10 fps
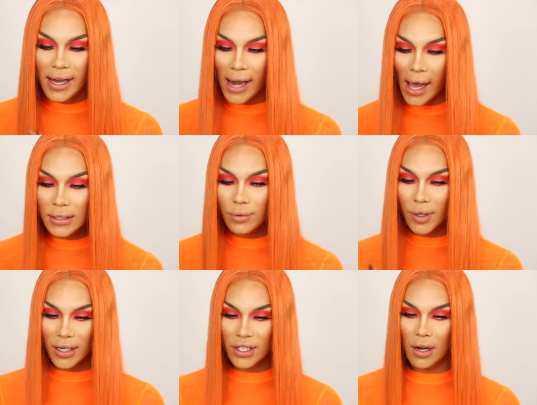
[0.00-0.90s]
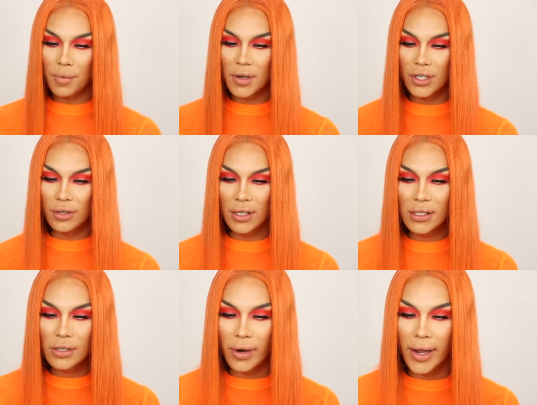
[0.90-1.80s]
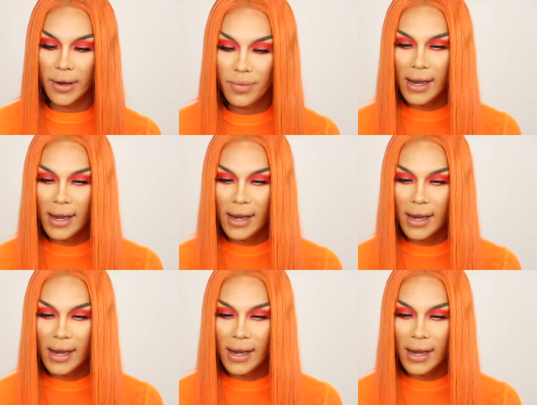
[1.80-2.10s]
Next, we're gonna jump into this gray.